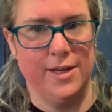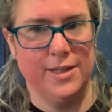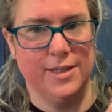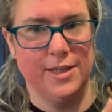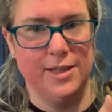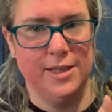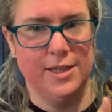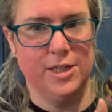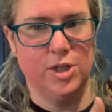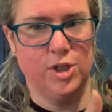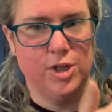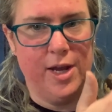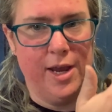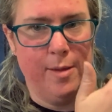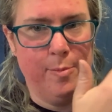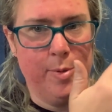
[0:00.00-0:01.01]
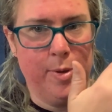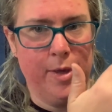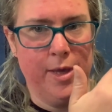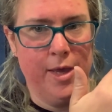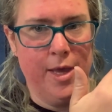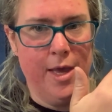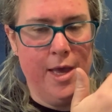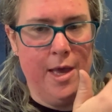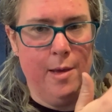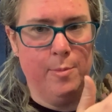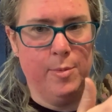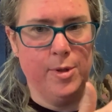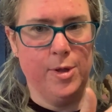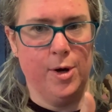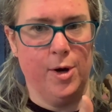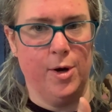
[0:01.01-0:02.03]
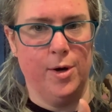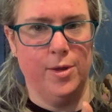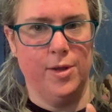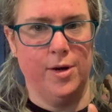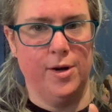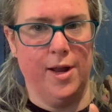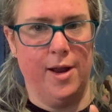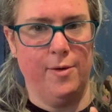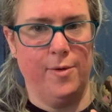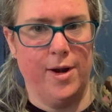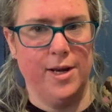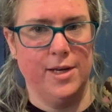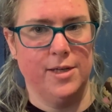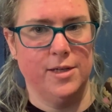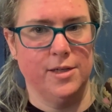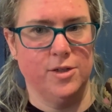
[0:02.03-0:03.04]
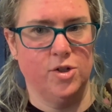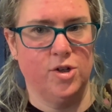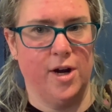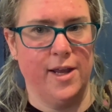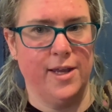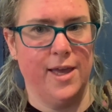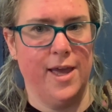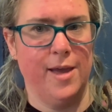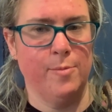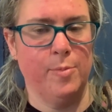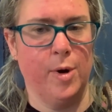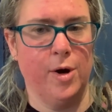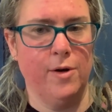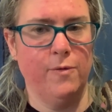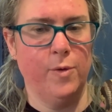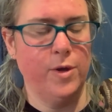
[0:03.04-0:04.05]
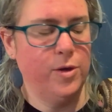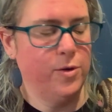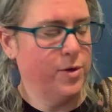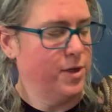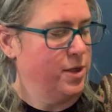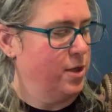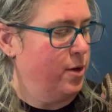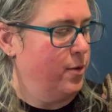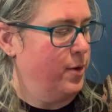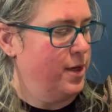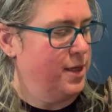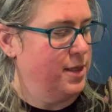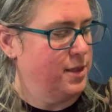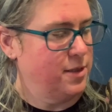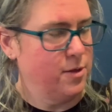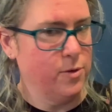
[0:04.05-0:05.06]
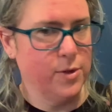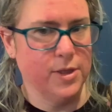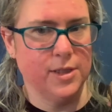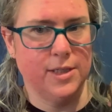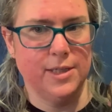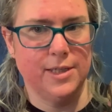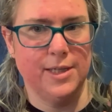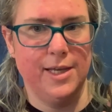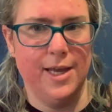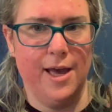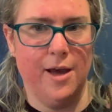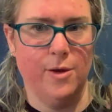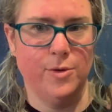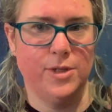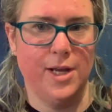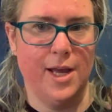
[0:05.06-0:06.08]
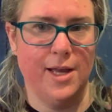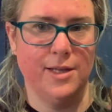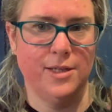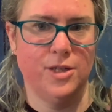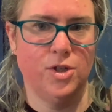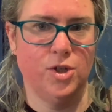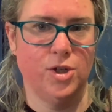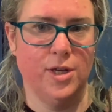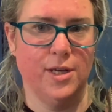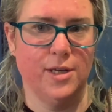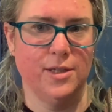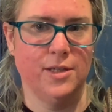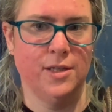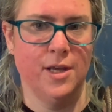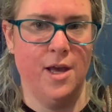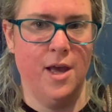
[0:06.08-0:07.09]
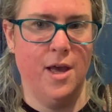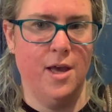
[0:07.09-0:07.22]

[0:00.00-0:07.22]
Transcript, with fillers: is in this shape, but they're not ready to strike. And part of what you can do is you can see how tense she is.